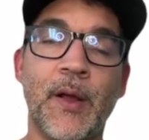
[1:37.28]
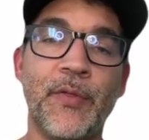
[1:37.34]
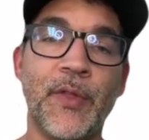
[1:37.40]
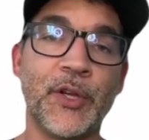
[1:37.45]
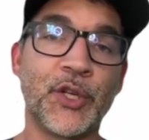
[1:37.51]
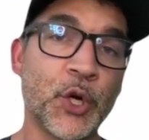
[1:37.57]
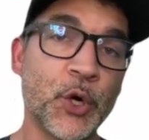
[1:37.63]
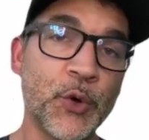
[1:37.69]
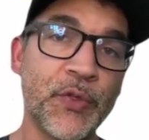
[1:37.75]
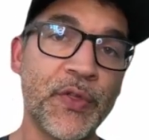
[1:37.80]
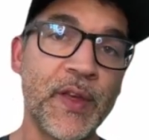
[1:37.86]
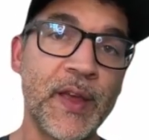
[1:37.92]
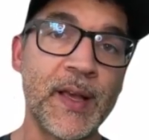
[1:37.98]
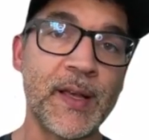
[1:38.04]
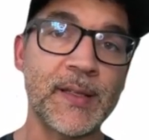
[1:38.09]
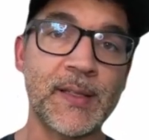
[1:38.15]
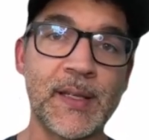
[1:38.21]
The truth
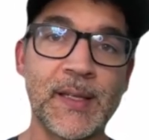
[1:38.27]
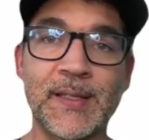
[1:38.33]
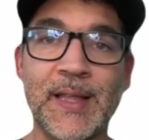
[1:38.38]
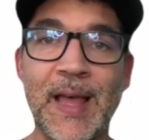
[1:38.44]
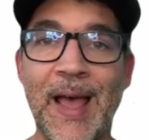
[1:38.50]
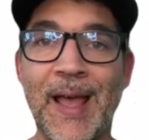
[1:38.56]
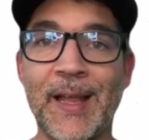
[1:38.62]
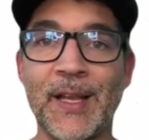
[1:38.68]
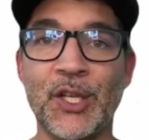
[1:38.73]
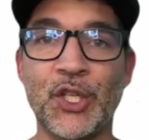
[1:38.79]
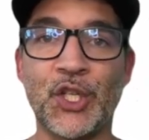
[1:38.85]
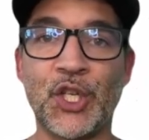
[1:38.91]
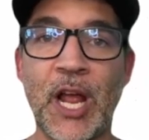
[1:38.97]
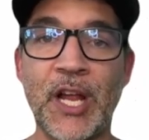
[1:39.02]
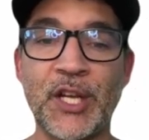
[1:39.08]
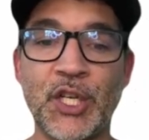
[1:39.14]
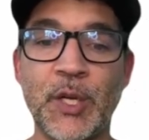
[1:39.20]
is that
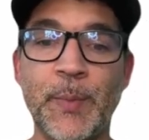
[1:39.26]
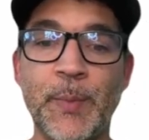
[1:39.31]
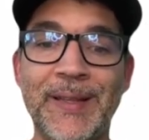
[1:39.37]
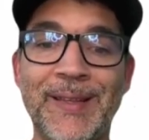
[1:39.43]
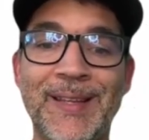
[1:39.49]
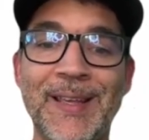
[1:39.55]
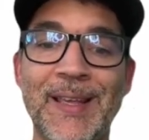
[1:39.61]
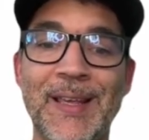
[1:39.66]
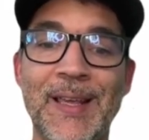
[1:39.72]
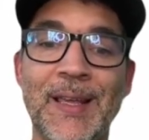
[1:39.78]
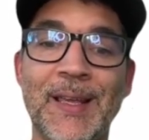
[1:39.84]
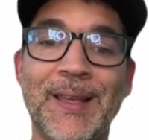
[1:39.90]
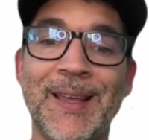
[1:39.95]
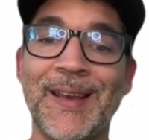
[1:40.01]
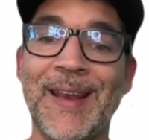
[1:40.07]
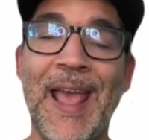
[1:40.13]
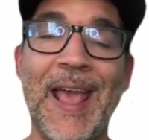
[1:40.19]

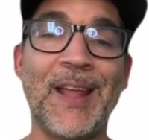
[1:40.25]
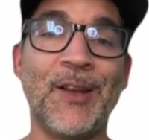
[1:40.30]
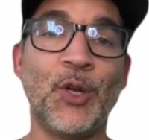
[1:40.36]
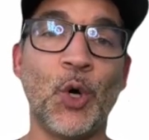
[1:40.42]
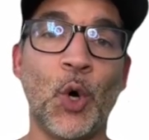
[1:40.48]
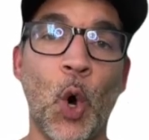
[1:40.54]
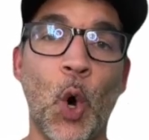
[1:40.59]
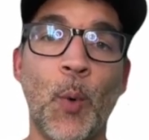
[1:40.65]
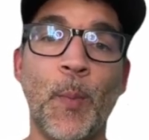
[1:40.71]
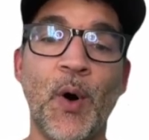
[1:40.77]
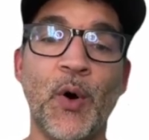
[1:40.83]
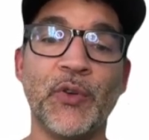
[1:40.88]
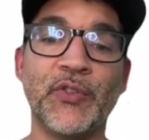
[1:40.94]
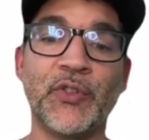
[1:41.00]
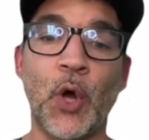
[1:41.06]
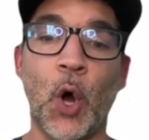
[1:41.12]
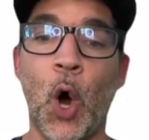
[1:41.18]
ChatGPT can handle
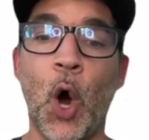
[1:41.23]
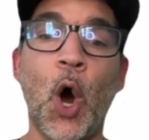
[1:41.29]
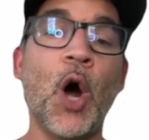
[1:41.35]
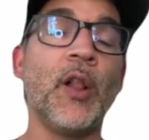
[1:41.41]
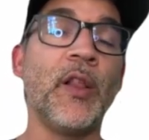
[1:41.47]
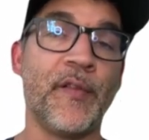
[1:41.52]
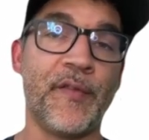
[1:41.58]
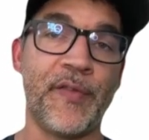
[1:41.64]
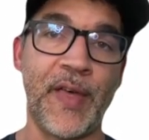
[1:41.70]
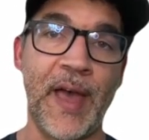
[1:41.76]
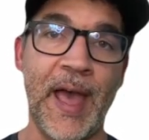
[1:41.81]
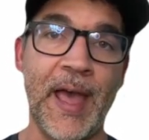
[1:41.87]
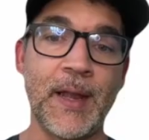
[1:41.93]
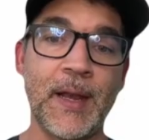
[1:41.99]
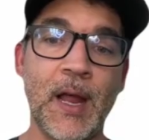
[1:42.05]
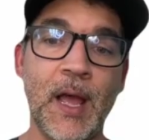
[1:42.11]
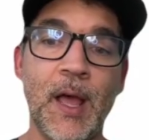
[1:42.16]
almost all of
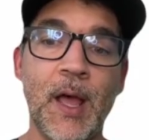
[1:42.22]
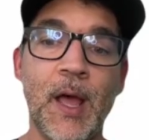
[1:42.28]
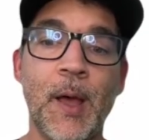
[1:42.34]
that,